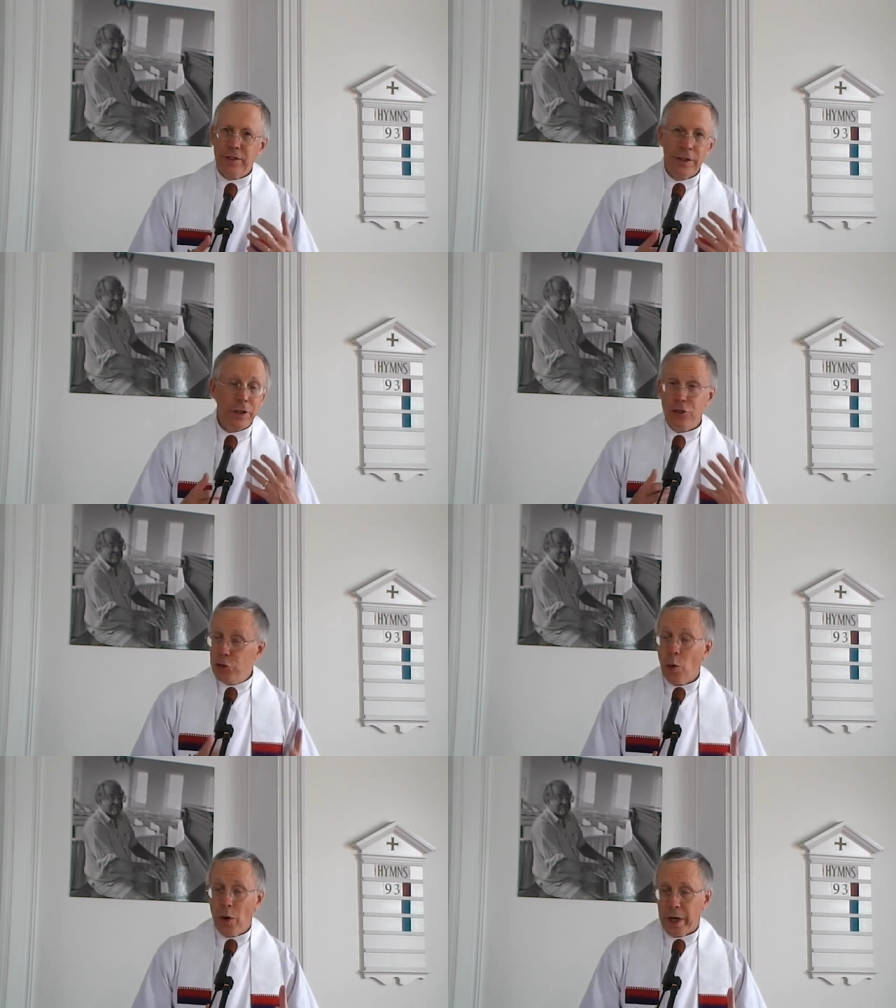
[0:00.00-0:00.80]
to the
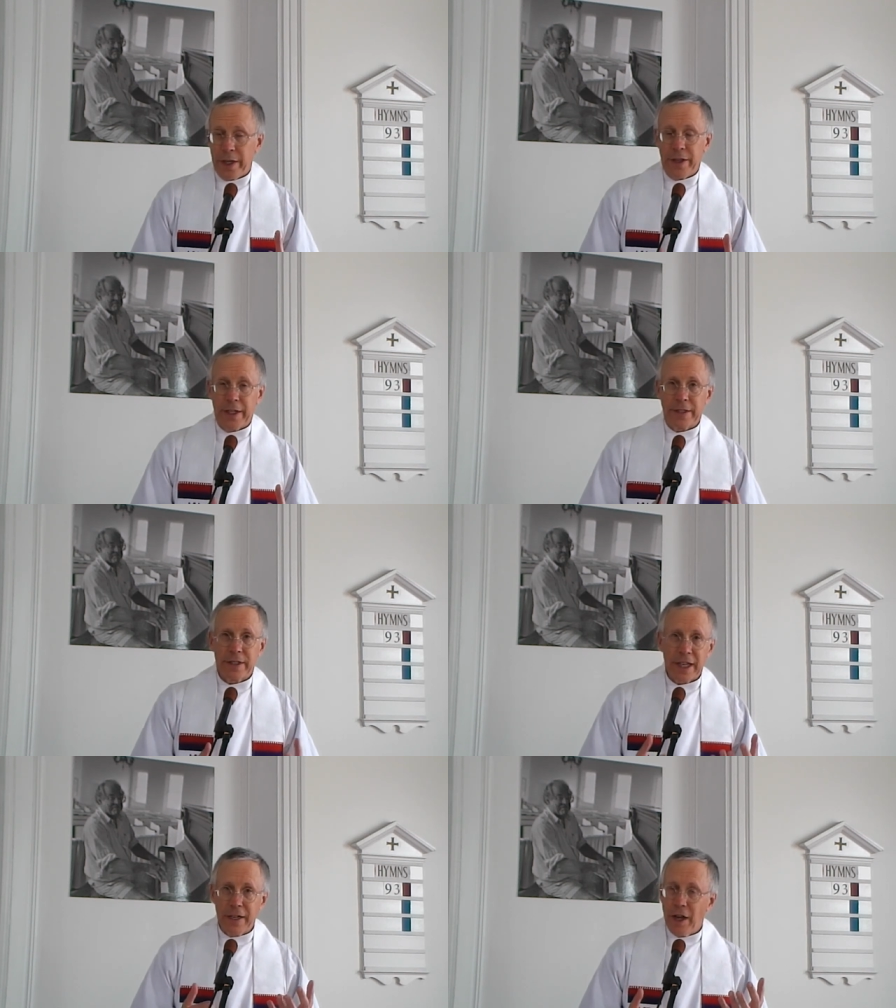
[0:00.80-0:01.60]
joy
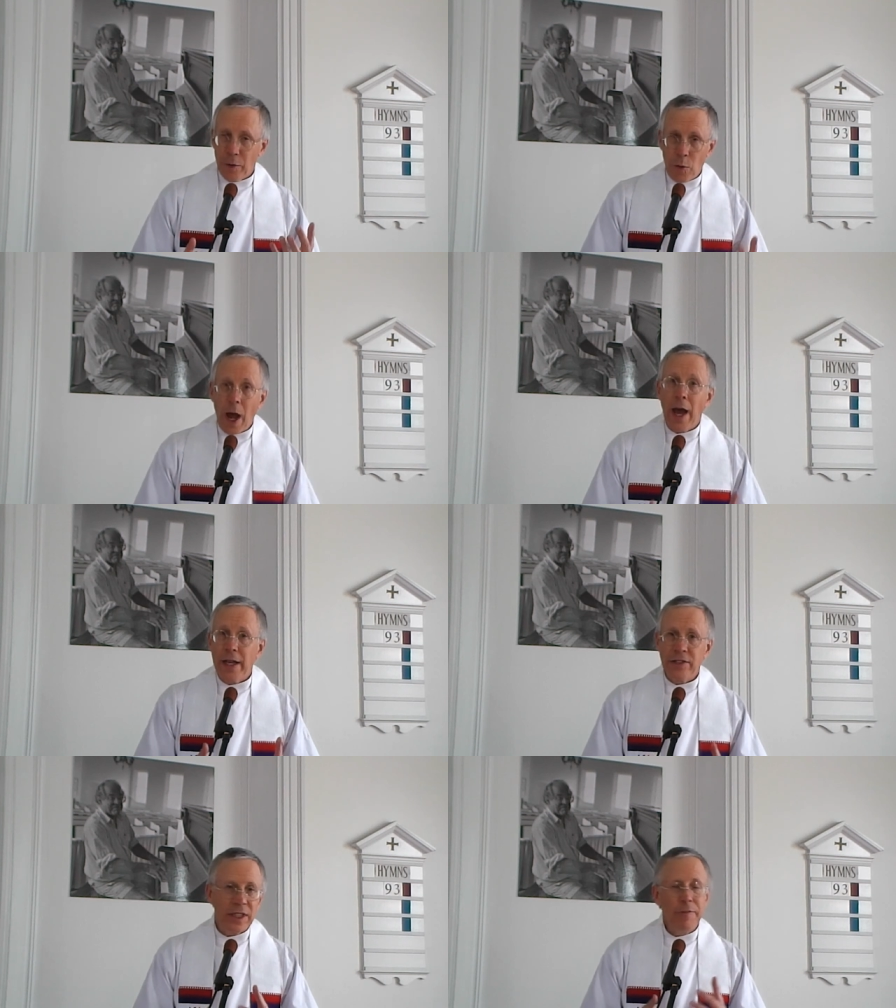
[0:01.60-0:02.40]
that can
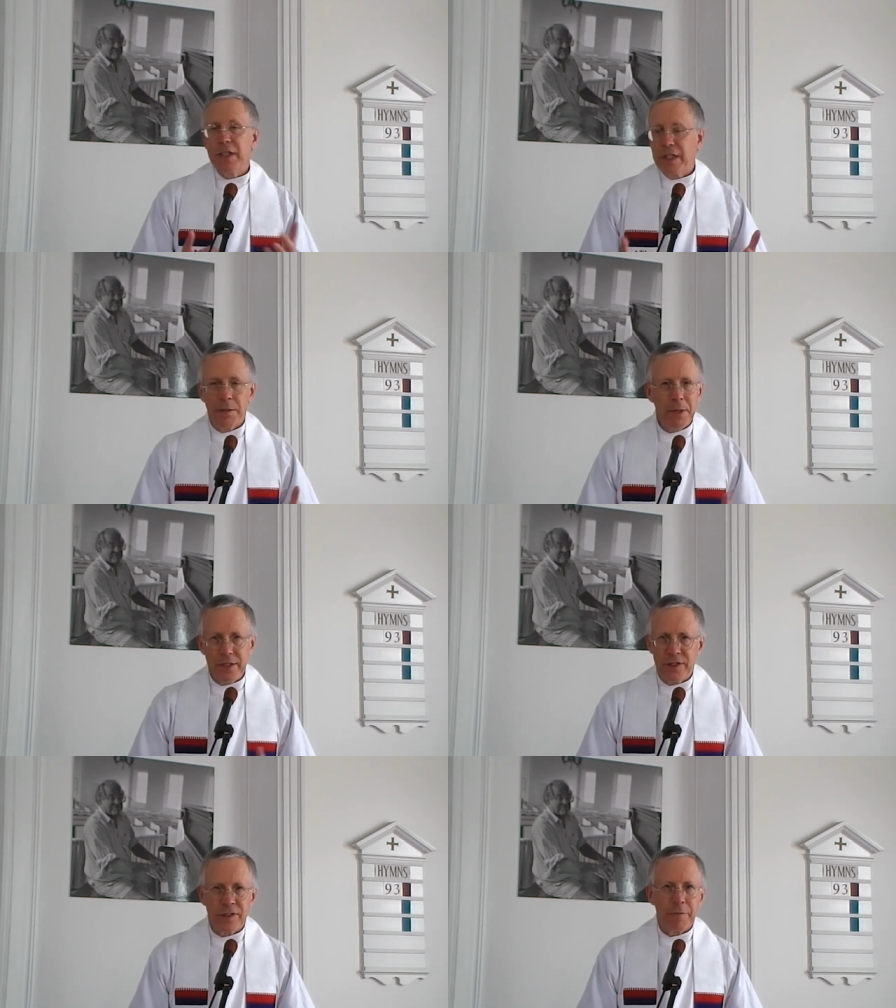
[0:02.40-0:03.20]
arise even in the
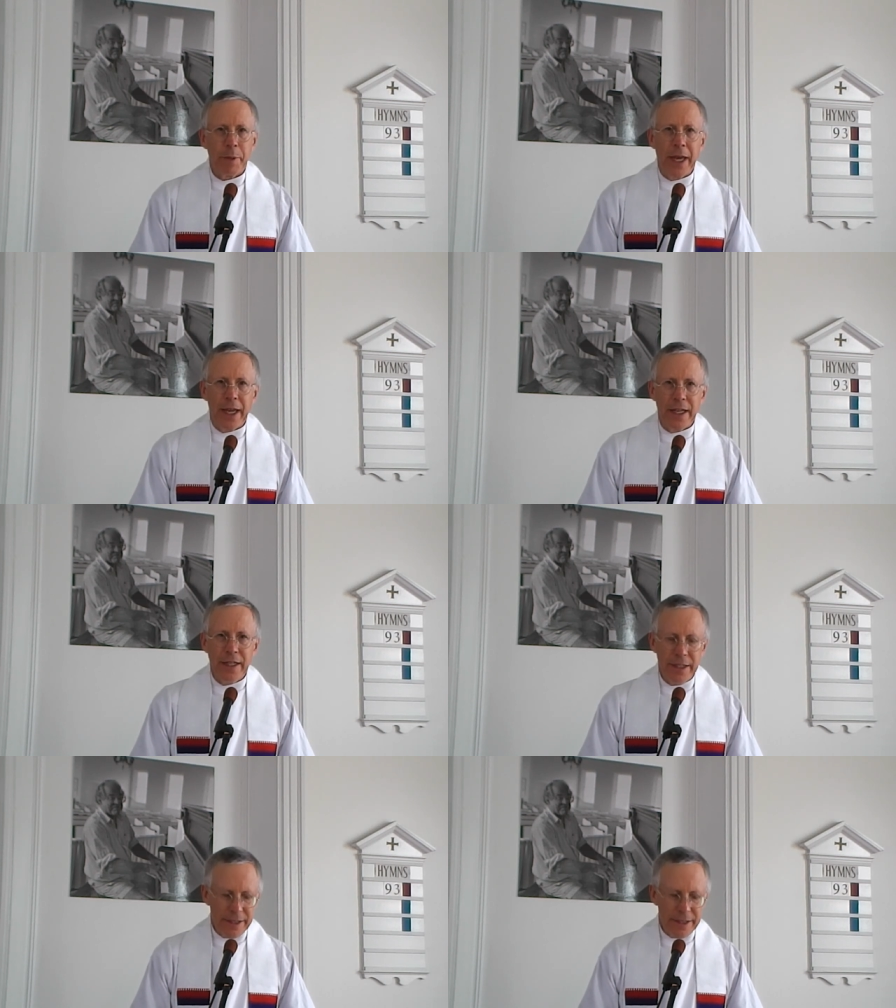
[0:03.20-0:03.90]
midst of pain.